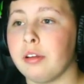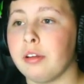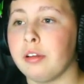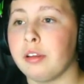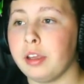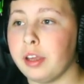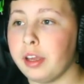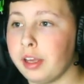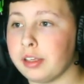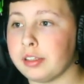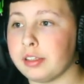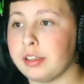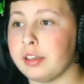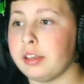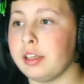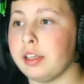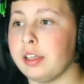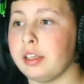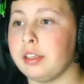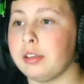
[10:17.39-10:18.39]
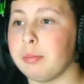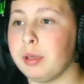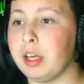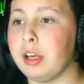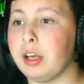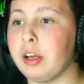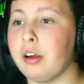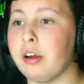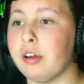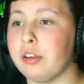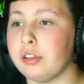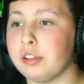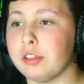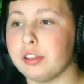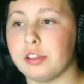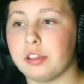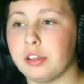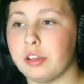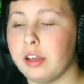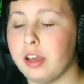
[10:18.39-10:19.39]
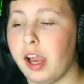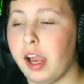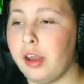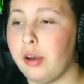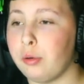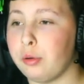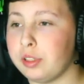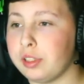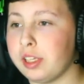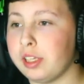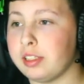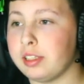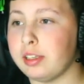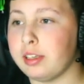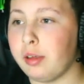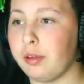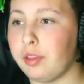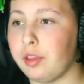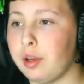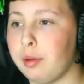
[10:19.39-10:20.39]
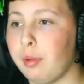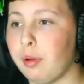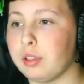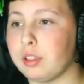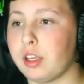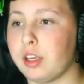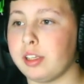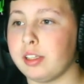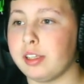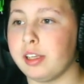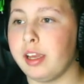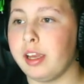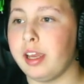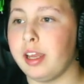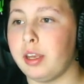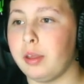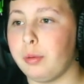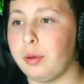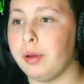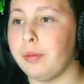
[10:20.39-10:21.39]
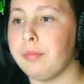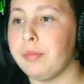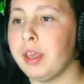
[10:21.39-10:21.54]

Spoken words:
Yes, indeed. Because I know it says it down there, but I was going to say it anyway.